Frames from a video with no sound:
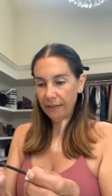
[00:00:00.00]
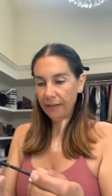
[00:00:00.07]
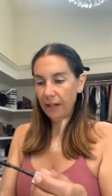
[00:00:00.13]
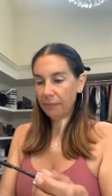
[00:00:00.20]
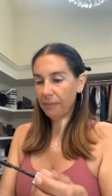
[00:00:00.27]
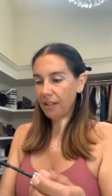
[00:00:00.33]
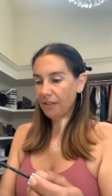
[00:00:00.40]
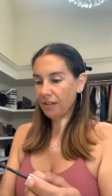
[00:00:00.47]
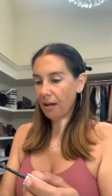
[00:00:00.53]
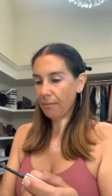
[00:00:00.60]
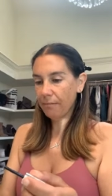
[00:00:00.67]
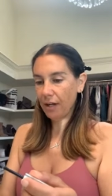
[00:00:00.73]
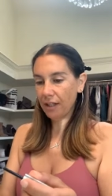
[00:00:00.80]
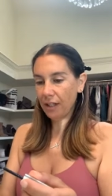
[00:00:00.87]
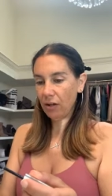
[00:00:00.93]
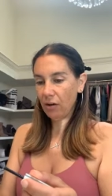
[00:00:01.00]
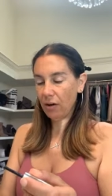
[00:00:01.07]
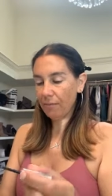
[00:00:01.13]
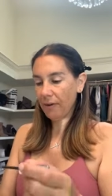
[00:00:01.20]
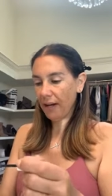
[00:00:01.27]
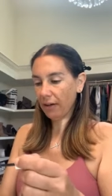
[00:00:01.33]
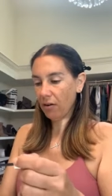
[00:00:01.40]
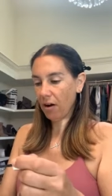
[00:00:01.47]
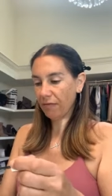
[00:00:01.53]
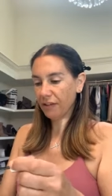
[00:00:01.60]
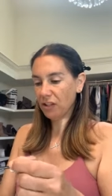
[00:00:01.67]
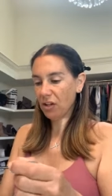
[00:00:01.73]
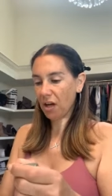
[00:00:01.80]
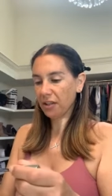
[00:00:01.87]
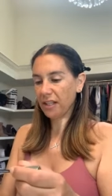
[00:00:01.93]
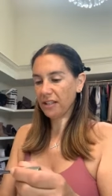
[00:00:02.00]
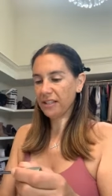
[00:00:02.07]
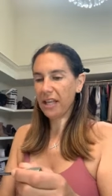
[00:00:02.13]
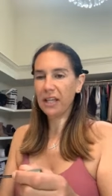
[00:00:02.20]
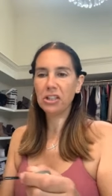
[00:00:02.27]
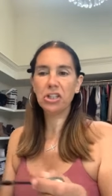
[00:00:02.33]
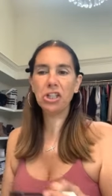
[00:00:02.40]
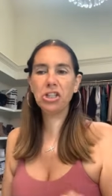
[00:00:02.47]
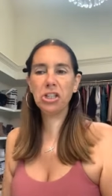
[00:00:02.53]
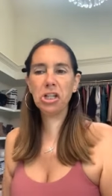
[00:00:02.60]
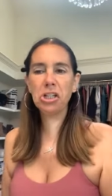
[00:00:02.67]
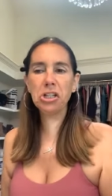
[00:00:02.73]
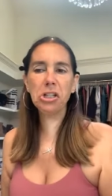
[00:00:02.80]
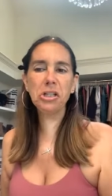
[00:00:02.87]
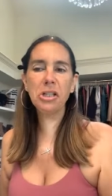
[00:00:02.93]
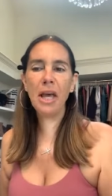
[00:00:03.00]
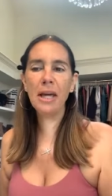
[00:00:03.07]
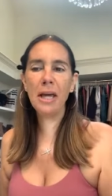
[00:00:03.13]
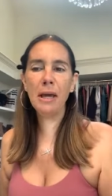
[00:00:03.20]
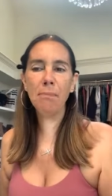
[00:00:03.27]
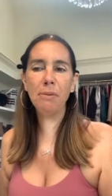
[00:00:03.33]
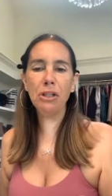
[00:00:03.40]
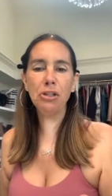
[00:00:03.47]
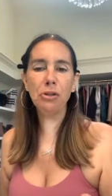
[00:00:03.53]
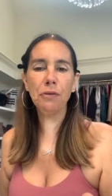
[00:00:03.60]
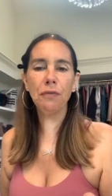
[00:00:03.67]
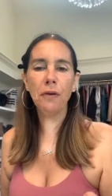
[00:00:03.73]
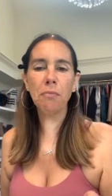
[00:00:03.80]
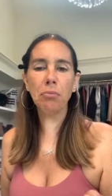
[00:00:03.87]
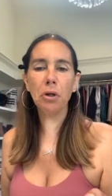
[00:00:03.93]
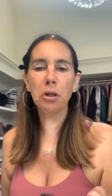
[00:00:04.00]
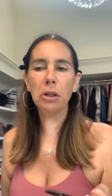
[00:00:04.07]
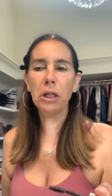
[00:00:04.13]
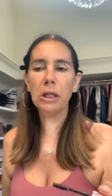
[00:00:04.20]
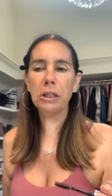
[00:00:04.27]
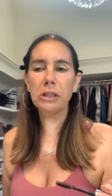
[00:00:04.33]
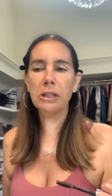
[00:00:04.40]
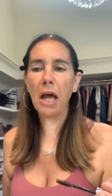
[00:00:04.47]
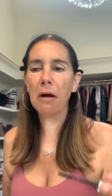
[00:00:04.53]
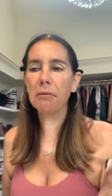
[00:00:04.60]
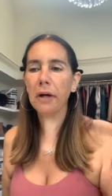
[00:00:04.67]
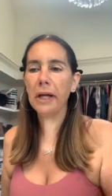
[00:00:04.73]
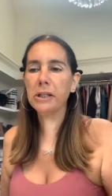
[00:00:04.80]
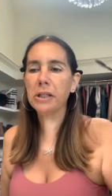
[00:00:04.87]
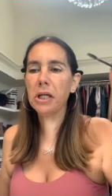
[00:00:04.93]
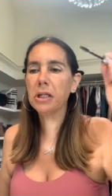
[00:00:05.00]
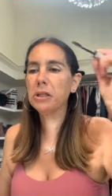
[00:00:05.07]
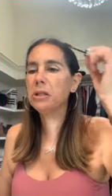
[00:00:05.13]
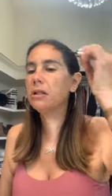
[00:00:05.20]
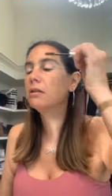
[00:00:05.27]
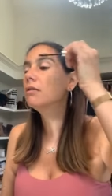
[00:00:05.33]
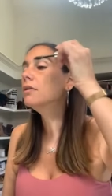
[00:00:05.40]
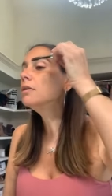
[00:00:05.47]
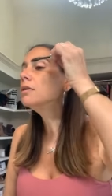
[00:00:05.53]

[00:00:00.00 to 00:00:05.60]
And there'll be somebody on my coffee talk that's like, Did she just say hippie Jew from Brooklyn? Is that racist?